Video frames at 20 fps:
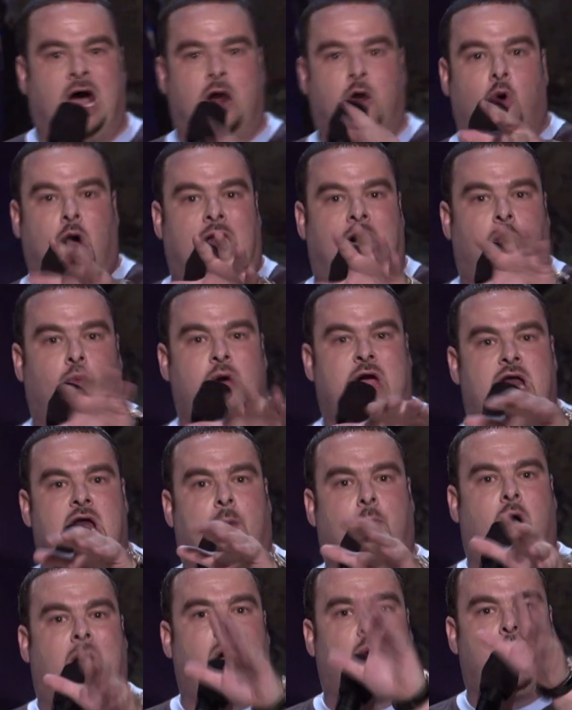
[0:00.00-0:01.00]
on, hold on, wait now,
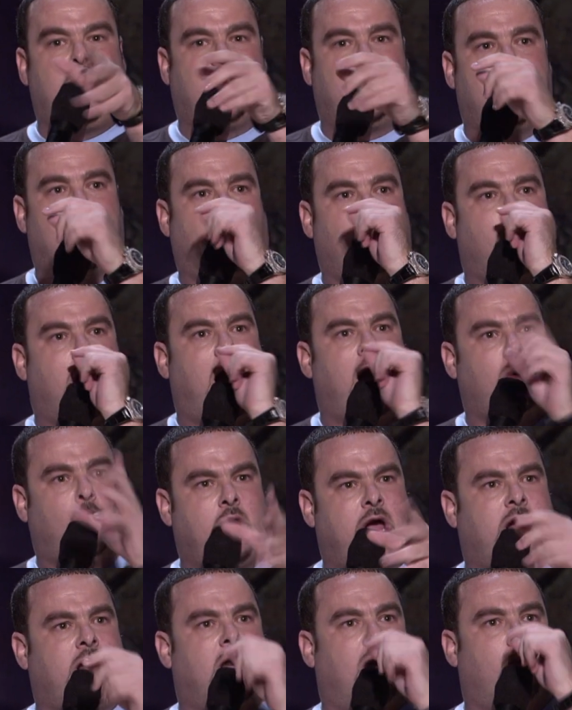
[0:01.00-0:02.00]
boy, wait now, boy,
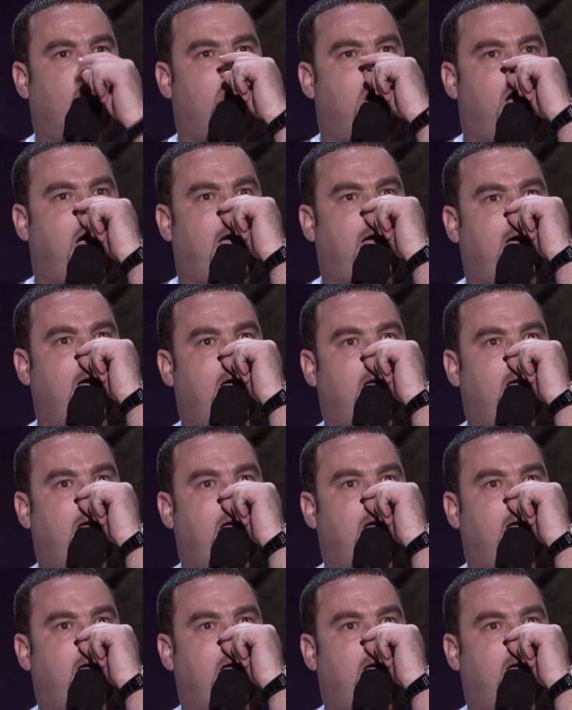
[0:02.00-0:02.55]
wait now, boy.